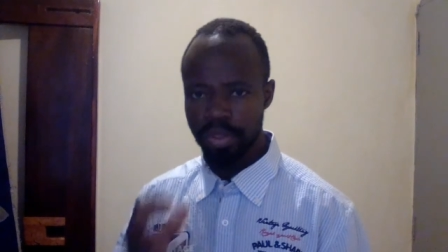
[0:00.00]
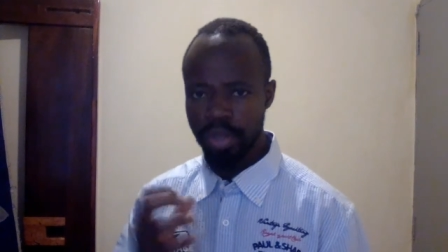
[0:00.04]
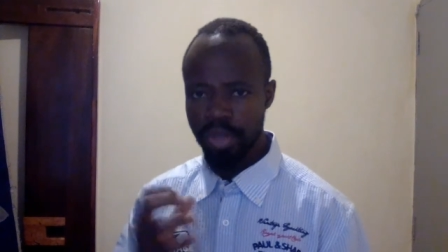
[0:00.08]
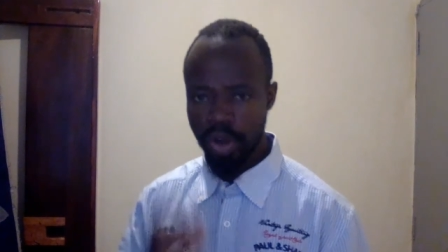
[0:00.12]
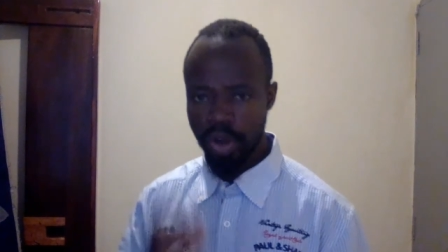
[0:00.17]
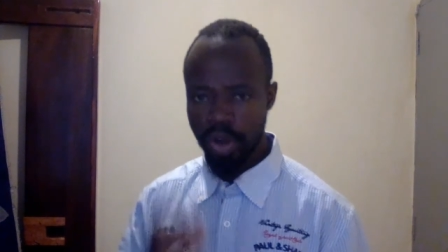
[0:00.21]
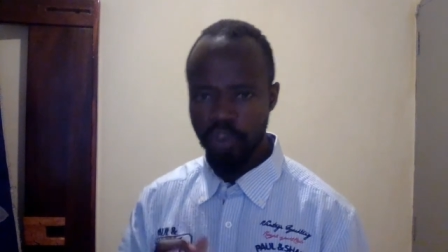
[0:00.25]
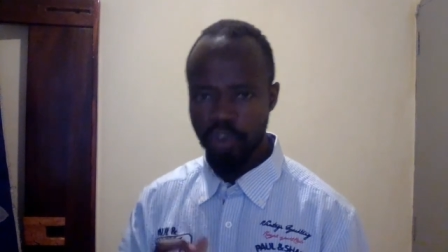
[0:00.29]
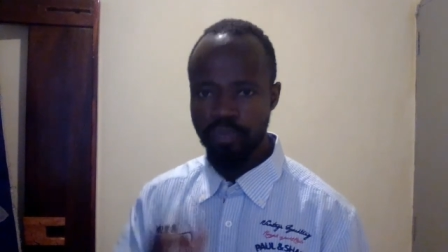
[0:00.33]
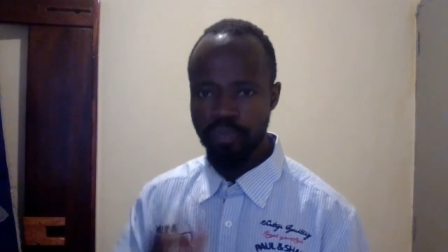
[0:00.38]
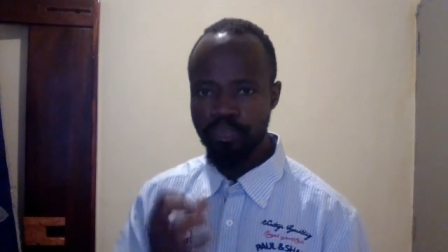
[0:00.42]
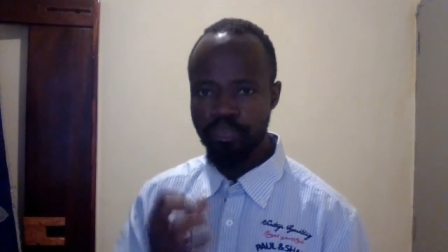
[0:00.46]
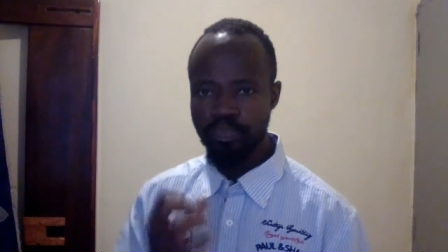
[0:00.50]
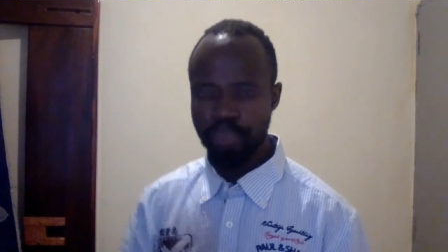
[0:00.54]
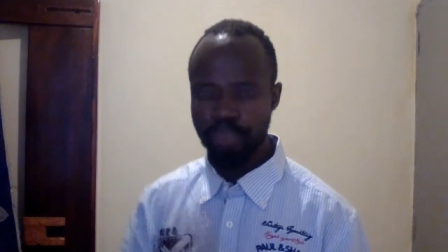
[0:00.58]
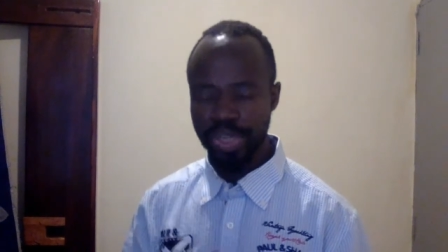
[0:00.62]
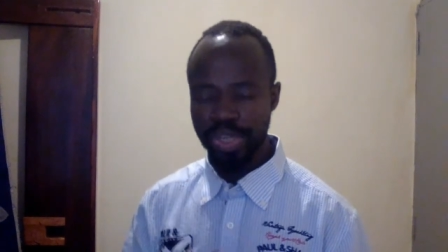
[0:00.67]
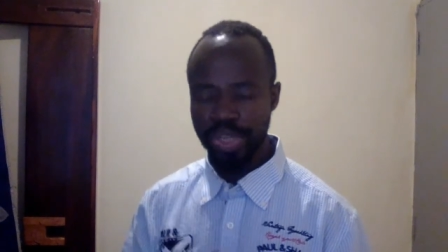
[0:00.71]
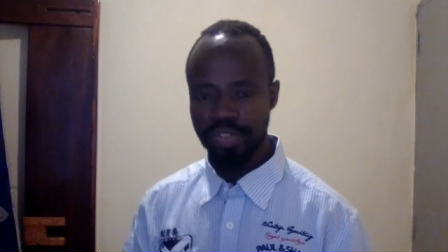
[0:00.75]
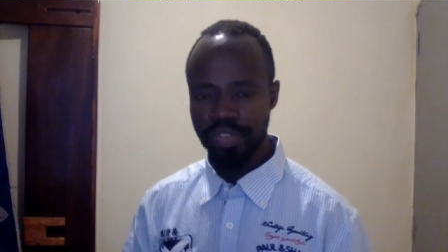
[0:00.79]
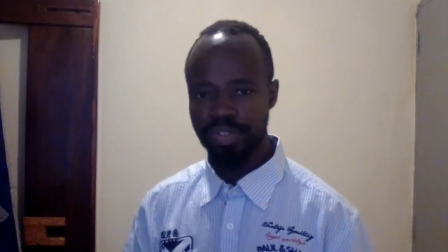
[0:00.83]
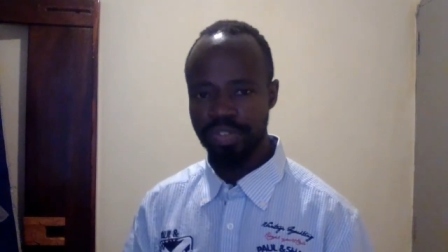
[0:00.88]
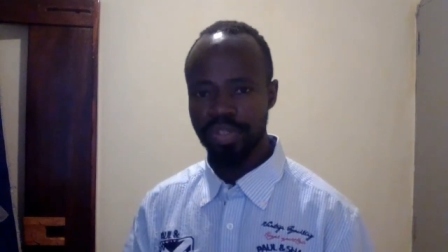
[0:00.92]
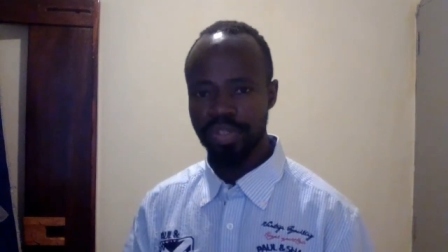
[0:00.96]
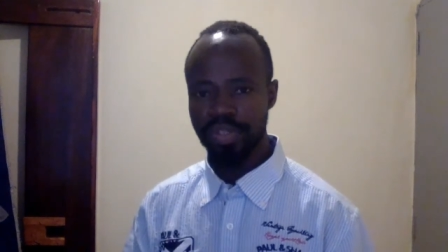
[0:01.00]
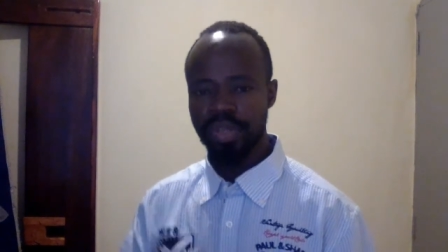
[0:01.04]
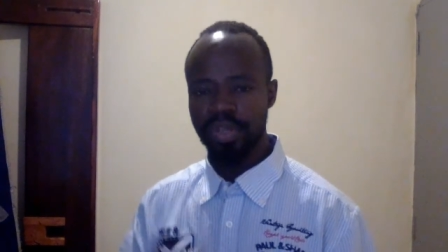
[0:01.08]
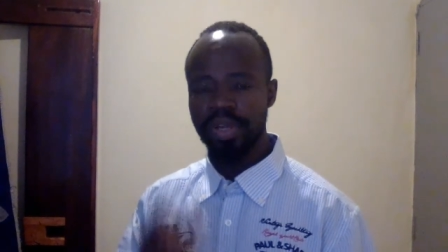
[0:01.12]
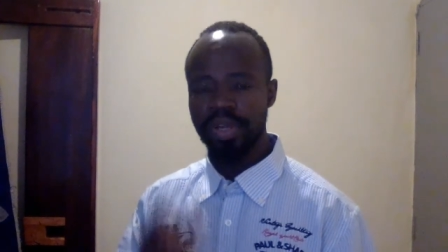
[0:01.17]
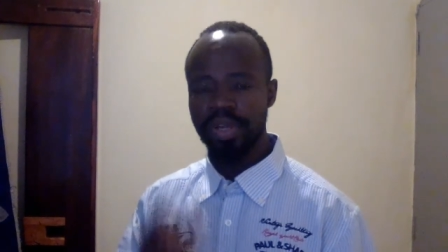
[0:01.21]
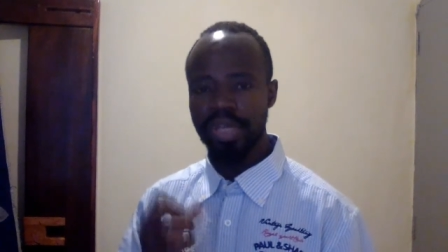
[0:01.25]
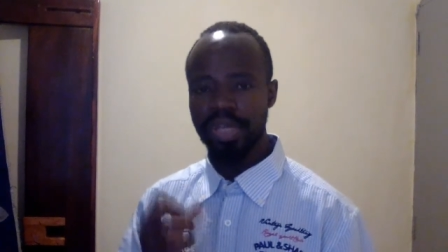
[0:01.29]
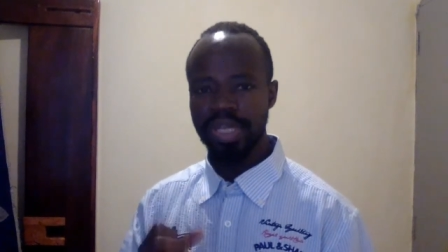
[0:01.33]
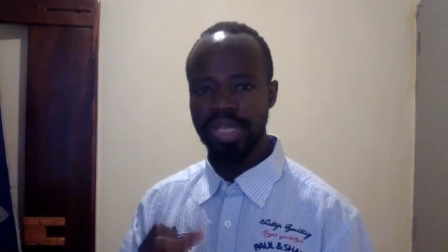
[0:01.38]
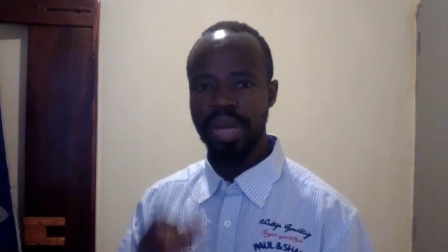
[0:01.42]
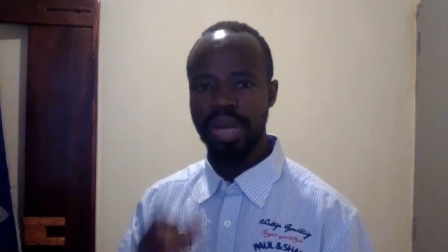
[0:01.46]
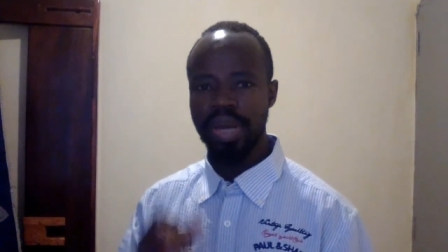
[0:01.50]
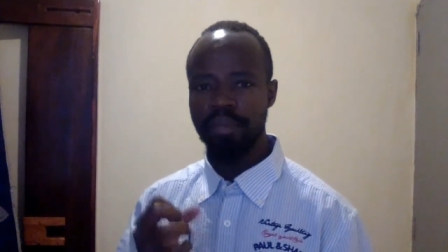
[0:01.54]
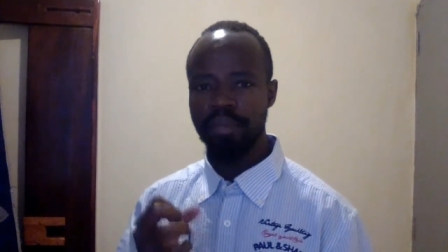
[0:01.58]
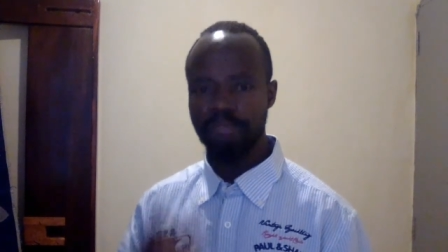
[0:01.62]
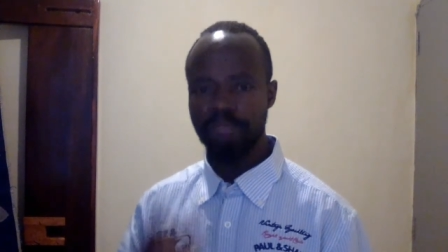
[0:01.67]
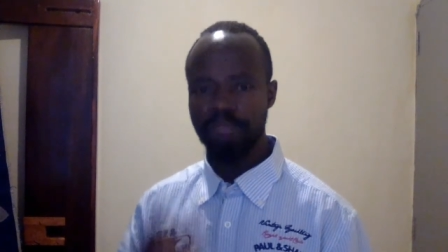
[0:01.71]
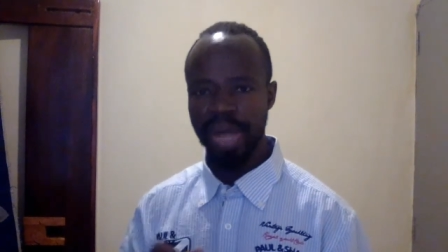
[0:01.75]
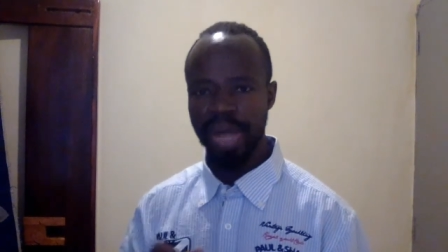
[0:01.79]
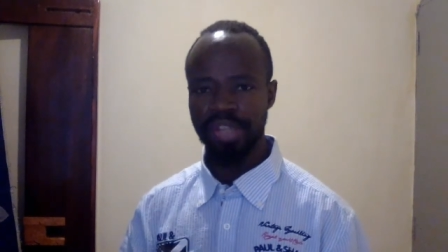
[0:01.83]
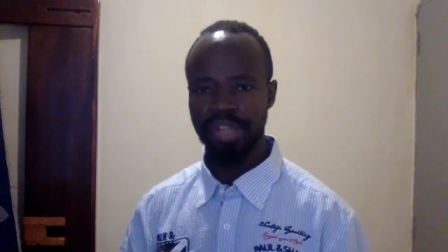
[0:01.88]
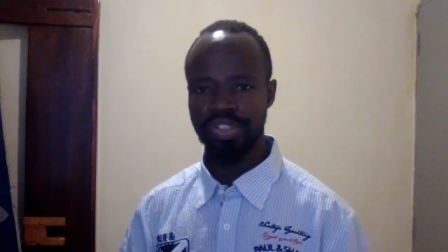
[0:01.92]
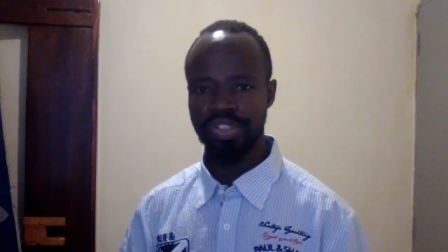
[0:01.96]
of peace in our
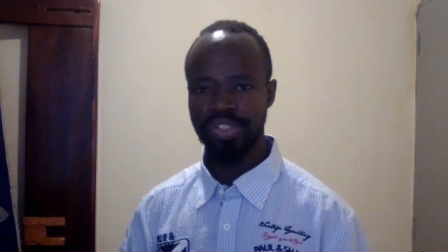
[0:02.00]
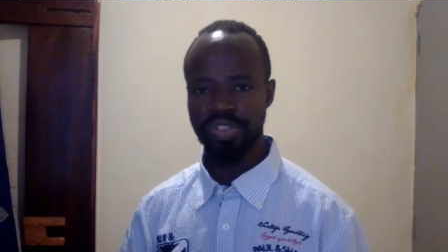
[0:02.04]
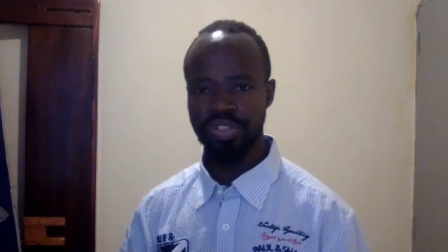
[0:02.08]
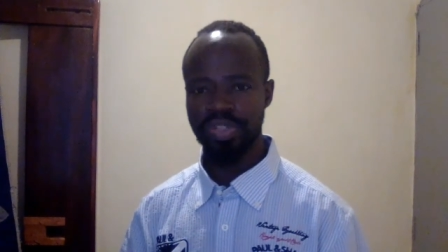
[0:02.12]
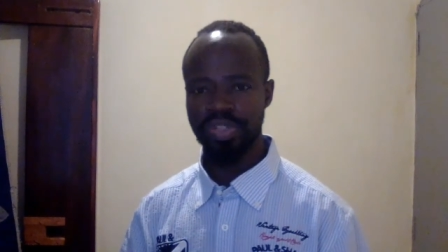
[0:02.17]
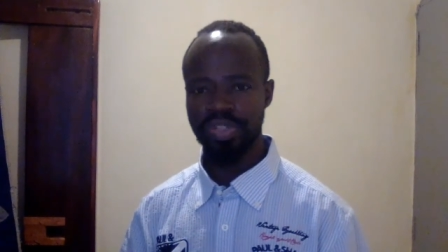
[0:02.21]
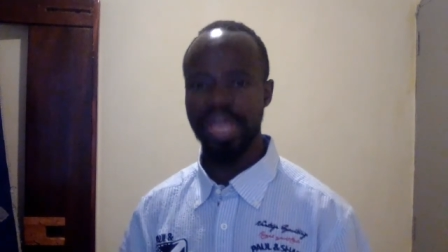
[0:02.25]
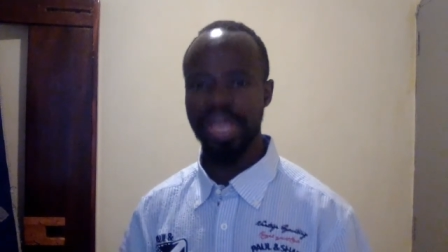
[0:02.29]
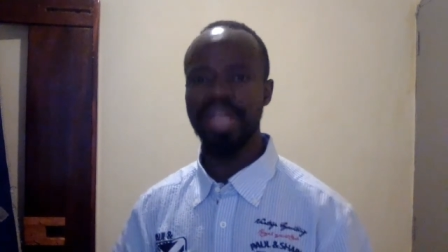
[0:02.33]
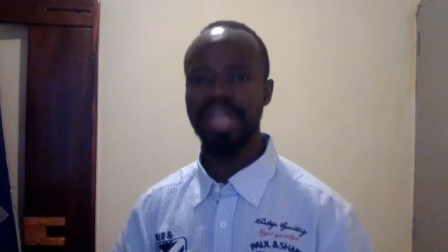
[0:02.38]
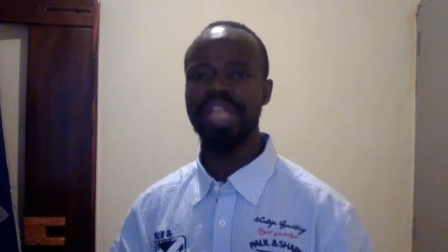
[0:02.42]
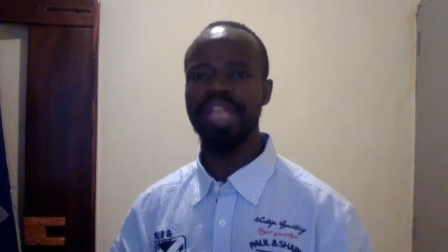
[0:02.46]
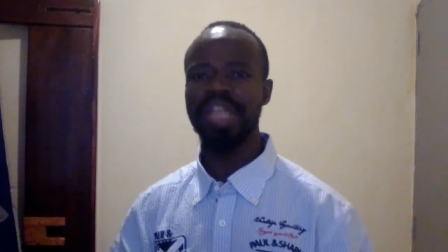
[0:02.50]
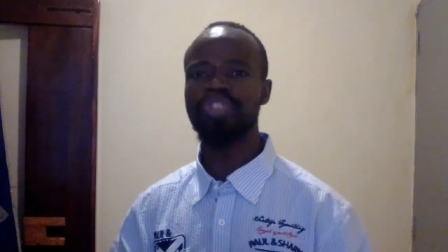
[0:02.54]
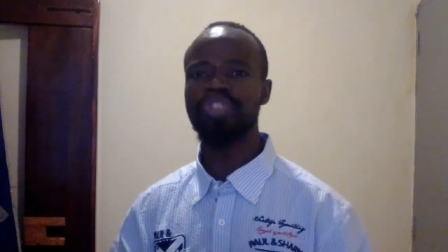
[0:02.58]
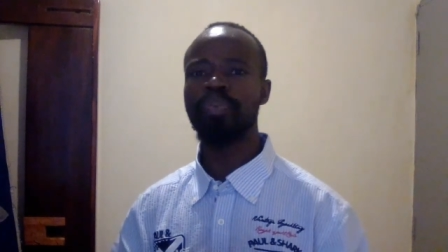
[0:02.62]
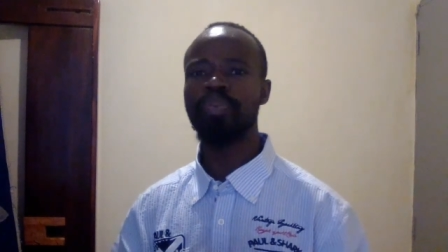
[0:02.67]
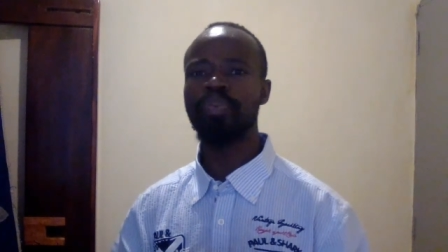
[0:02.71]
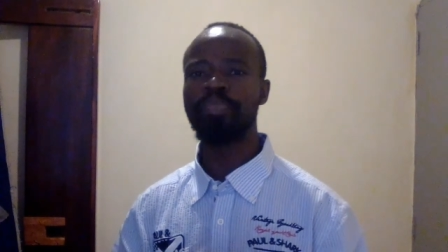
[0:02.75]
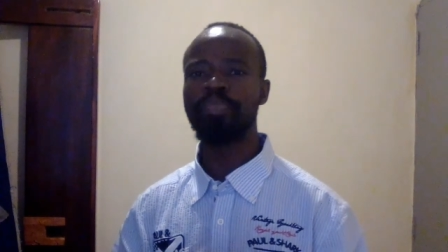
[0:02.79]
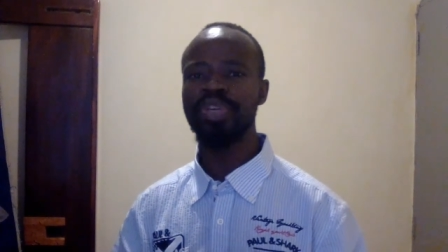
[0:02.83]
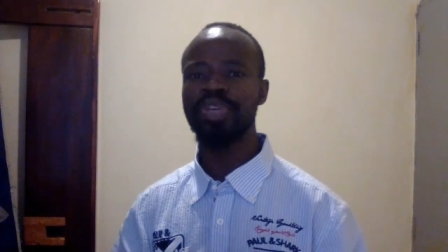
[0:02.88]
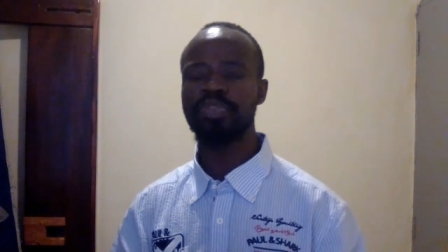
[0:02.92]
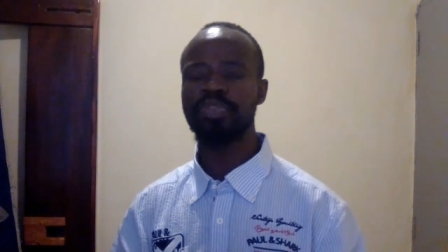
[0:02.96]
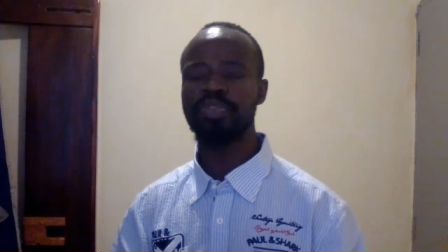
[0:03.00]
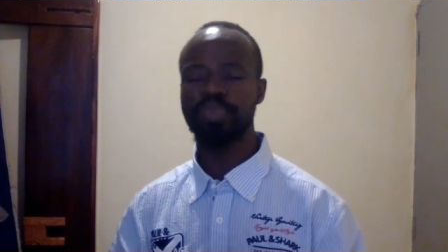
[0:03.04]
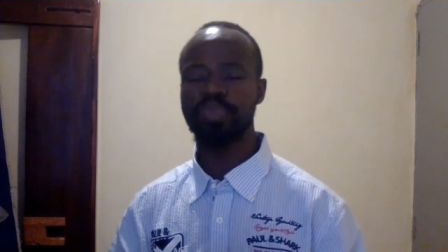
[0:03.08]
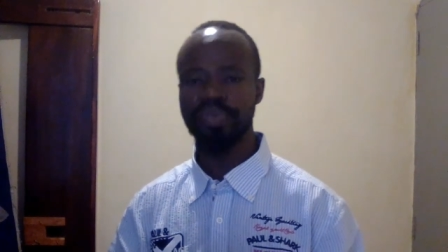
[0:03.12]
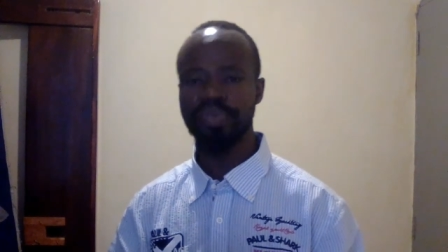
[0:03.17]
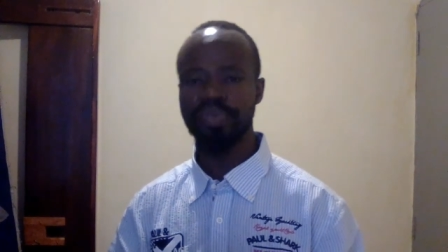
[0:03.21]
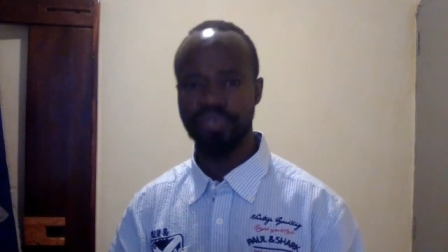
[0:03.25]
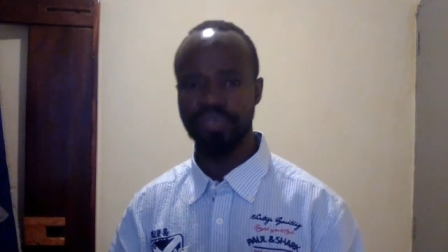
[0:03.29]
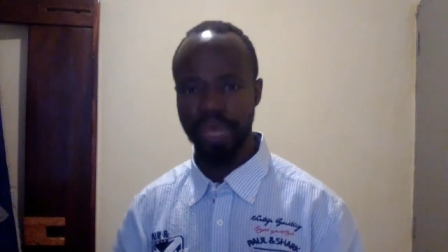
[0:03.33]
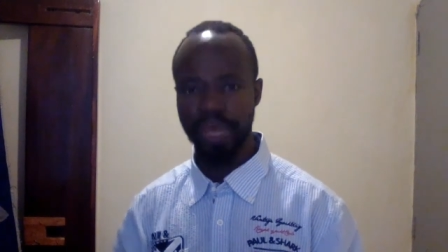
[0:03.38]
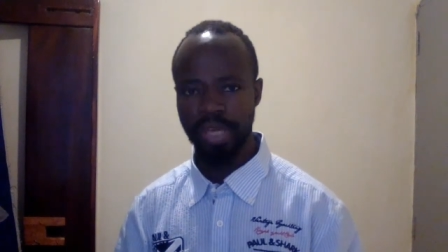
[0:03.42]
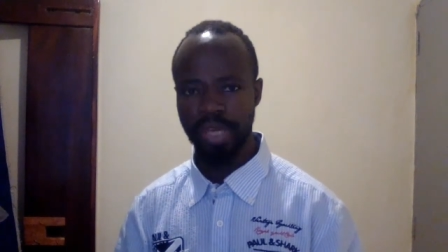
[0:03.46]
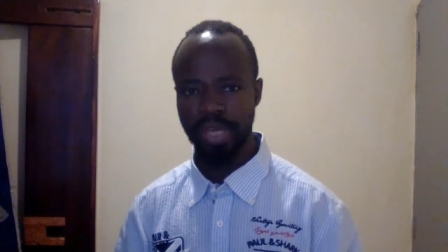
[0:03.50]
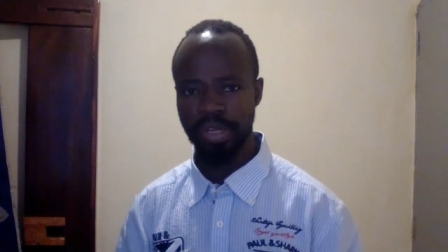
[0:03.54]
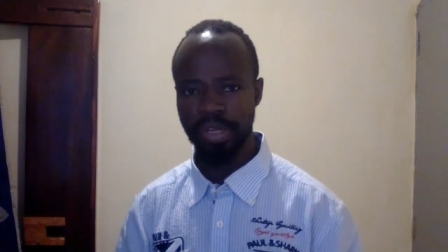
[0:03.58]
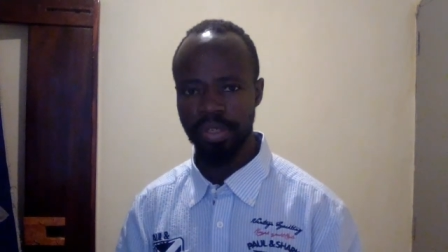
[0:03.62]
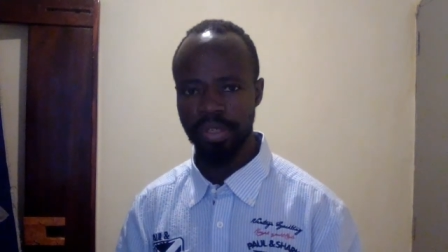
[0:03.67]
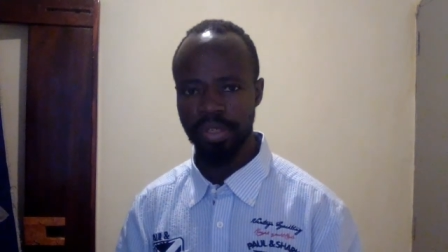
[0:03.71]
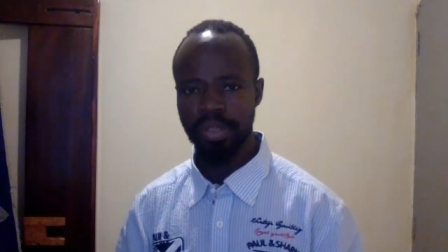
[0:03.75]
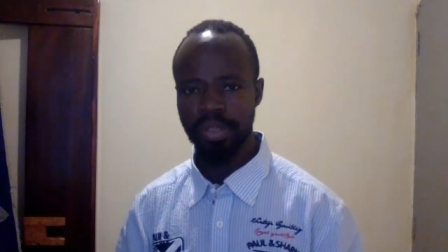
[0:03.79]
marriages and let your peace prevail